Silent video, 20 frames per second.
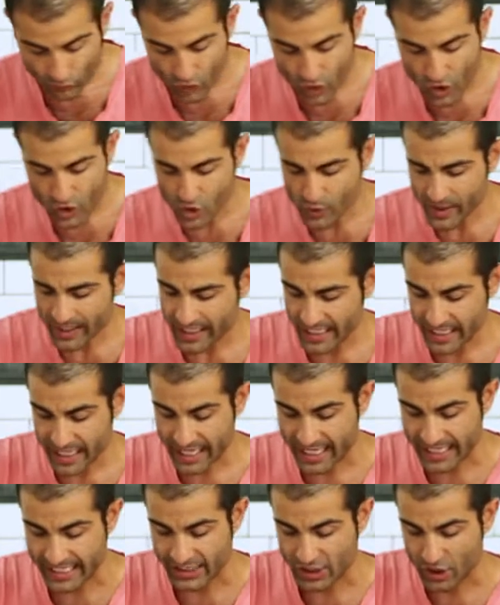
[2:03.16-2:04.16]
The trick
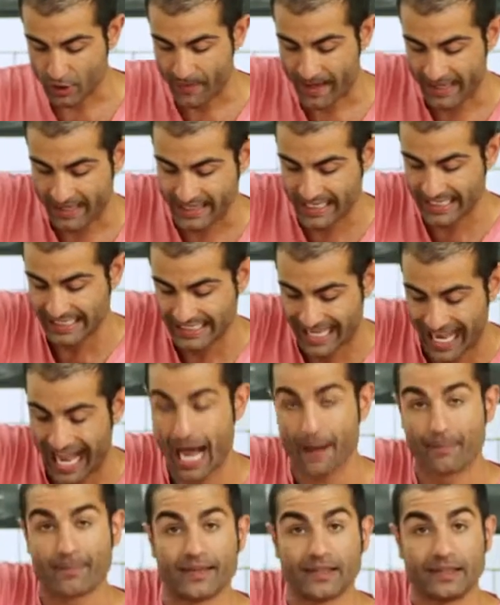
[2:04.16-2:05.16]
here is to make things
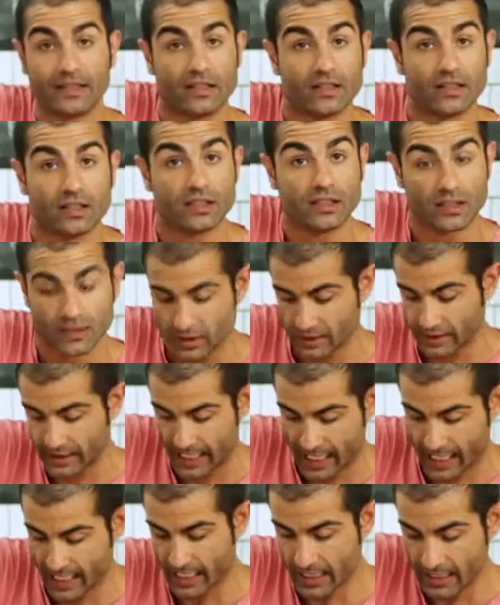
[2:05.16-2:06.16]
happen.
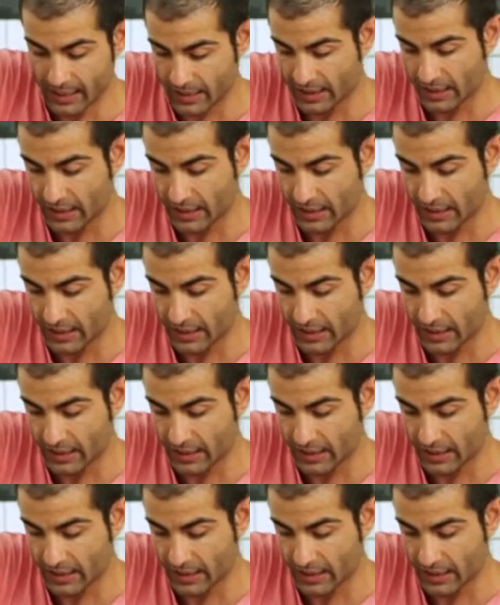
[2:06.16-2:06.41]
Yeah?